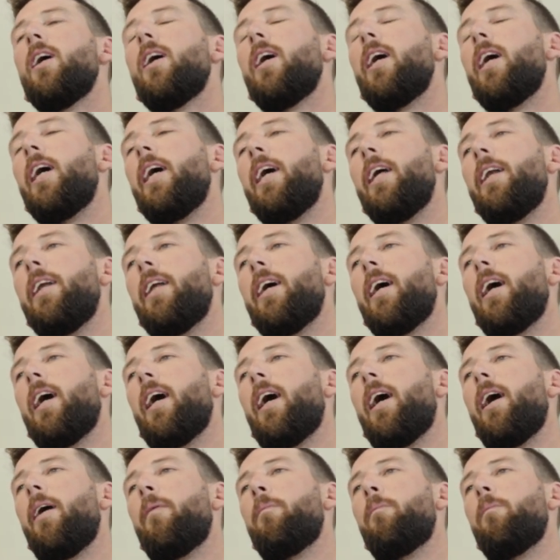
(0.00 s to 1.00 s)

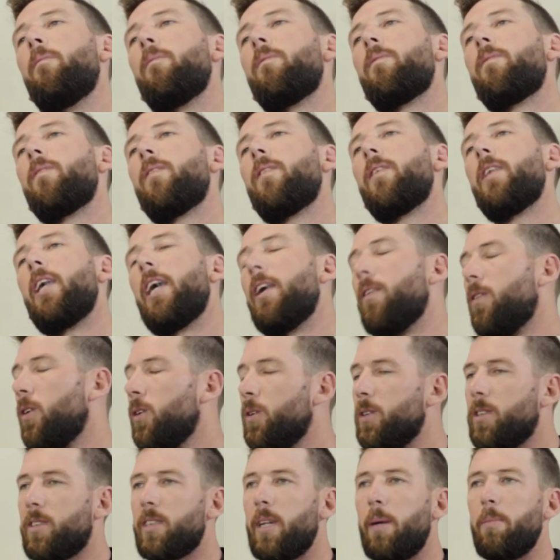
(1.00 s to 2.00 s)
And then
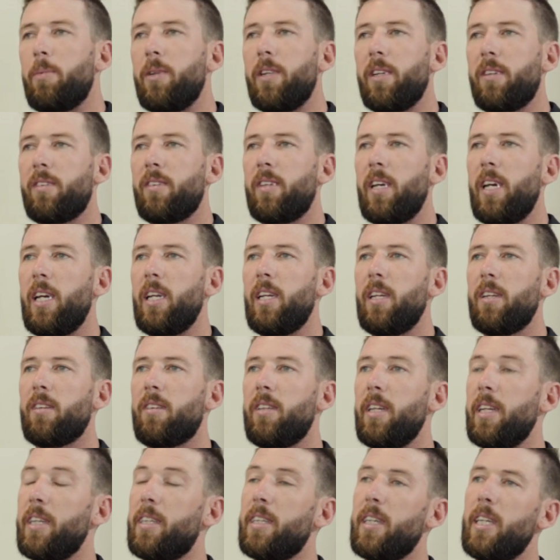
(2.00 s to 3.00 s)
Rue was stepping to seniors,
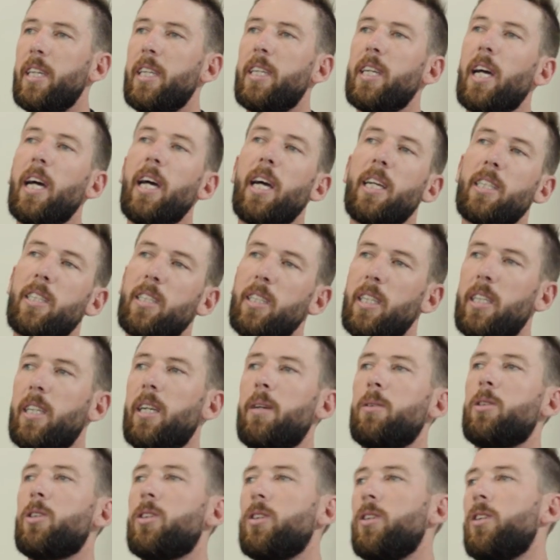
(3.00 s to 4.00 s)
and then TJ actually ended
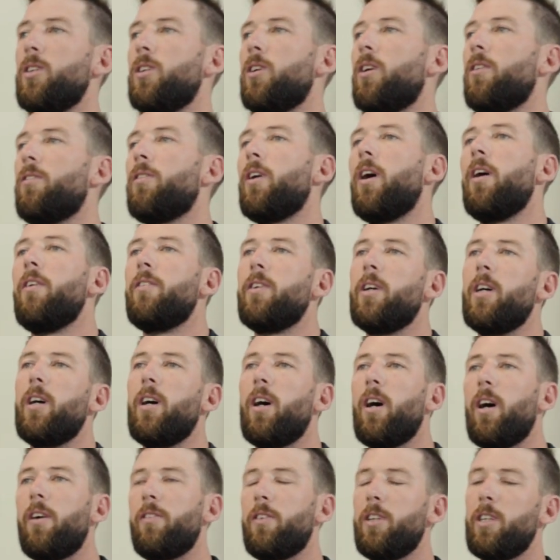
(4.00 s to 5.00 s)
up shooting off
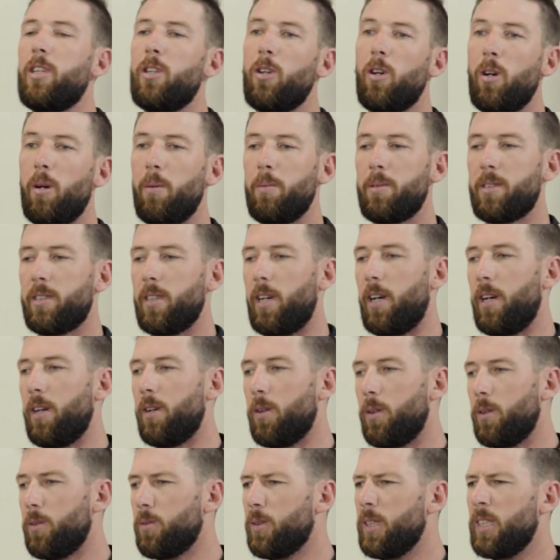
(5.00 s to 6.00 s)
over to Europe.
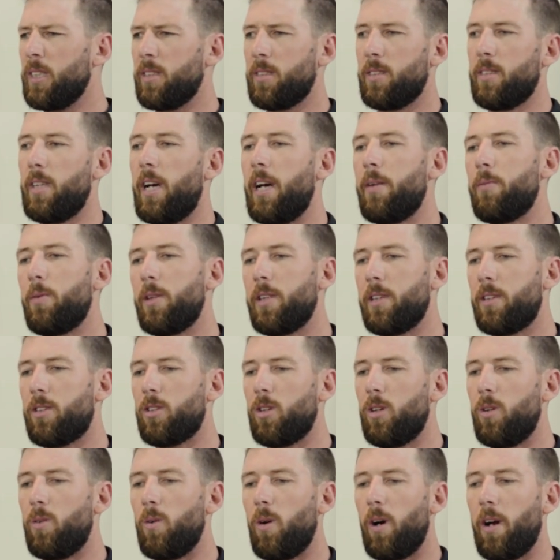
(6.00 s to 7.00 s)
So we just stayed with the
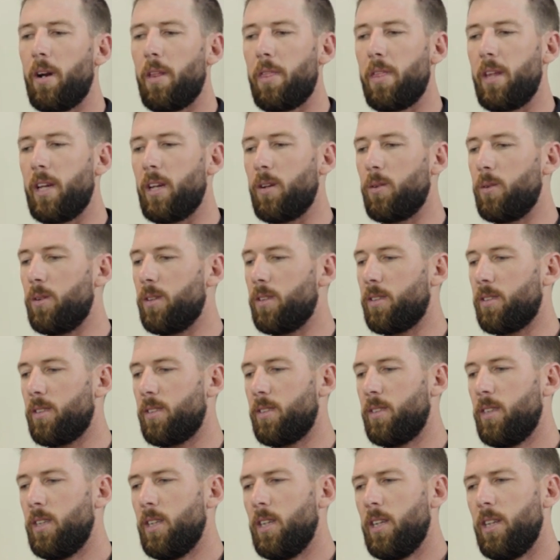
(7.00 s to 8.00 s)
two-rider thing. It
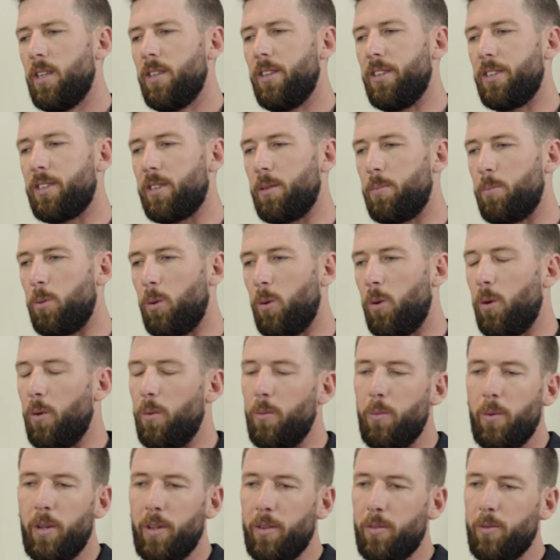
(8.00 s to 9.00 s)
was the
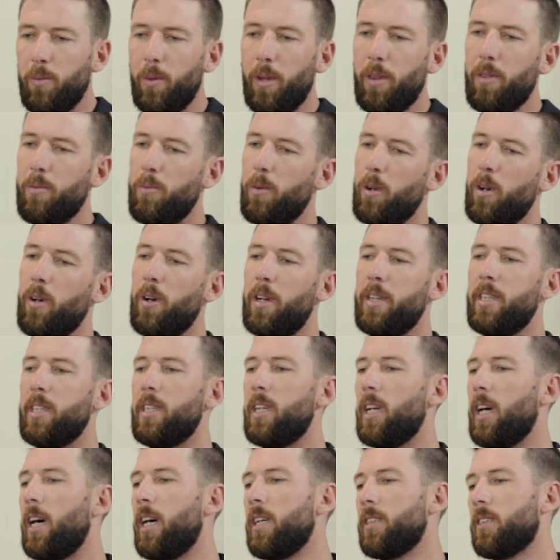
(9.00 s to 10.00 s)
support with what I did
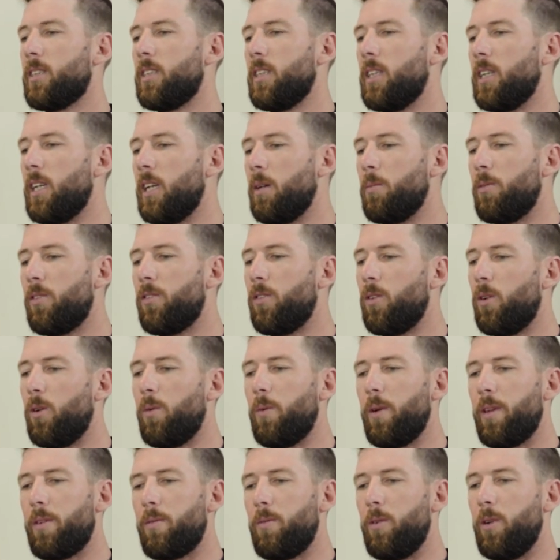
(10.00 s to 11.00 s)
the year before
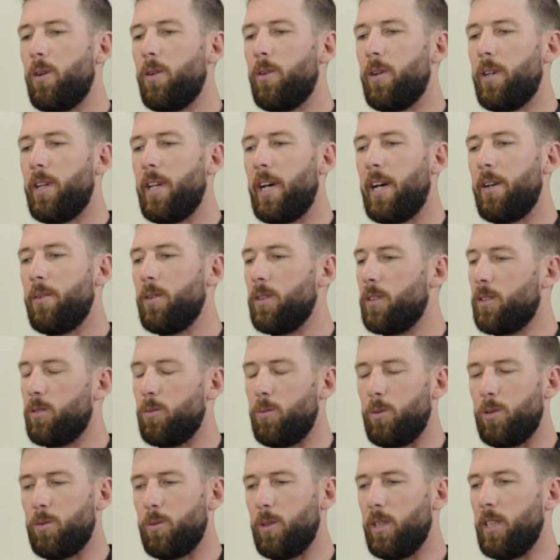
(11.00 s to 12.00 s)
with Rue, and that was
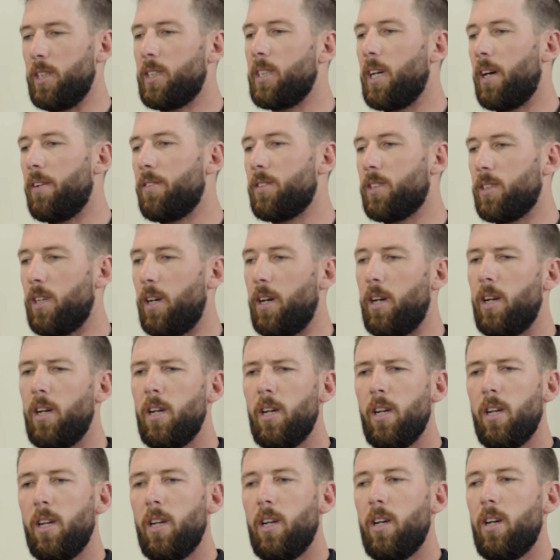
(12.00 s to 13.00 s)
really tough. So
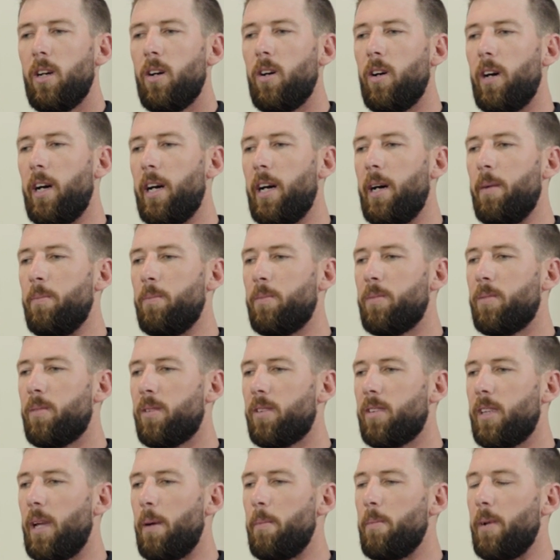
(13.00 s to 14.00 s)
I
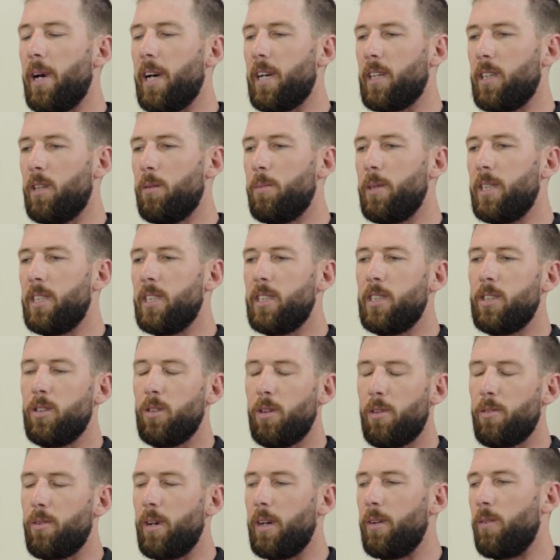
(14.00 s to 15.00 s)
stepped back a little bit, didn't
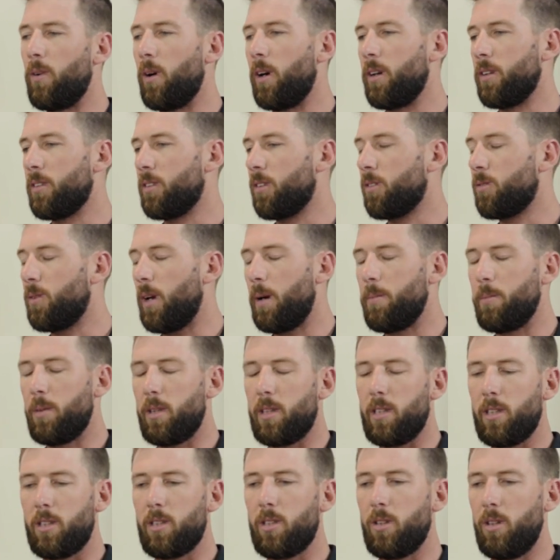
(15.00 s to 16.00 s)
do three riders, just ran
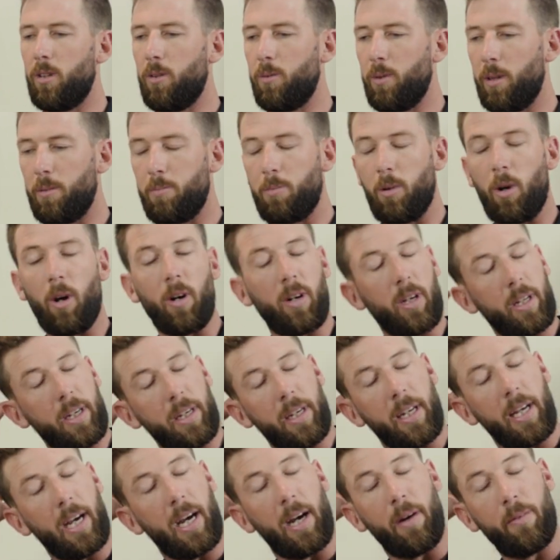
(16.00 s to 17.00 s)
with the two with Brock
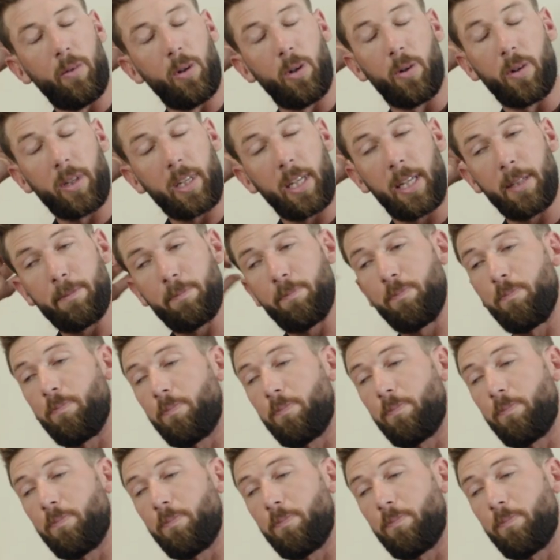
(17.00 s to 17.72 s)
and Rue again,